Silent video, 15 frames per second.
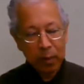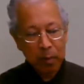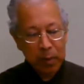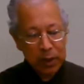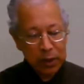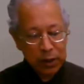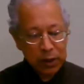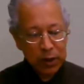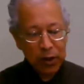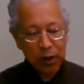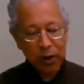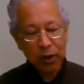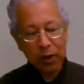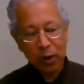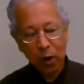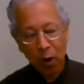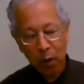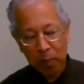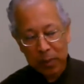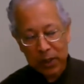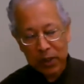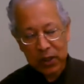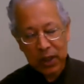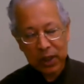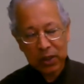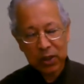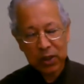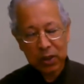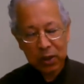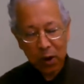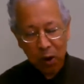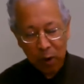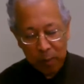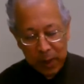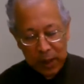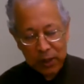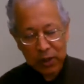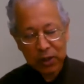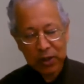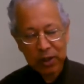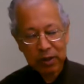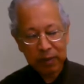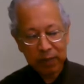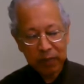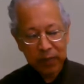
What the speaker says: Mr., or Mrs., or Miss.